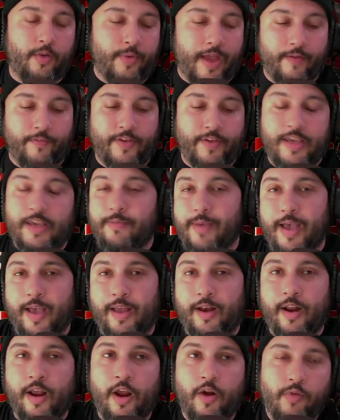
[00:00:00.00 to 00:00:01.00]
We have
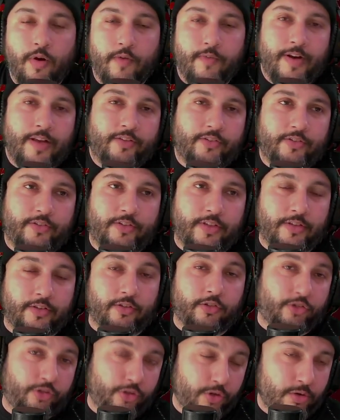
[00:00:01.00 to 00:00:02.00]
He-Man Revelation
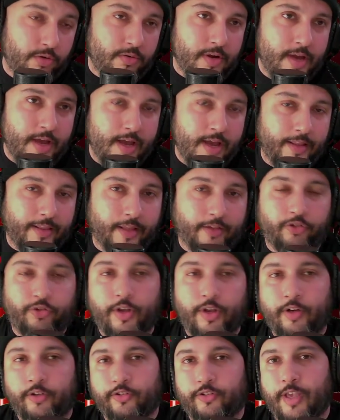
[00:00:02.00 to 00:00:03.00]
Season 2 that the
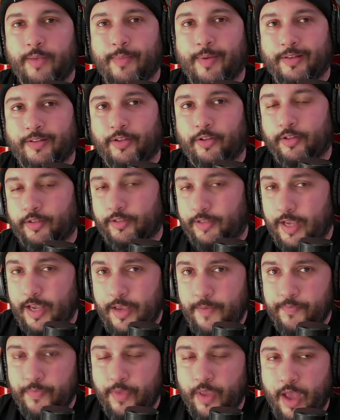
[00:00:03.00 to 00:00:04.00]
trailer just came out the other day.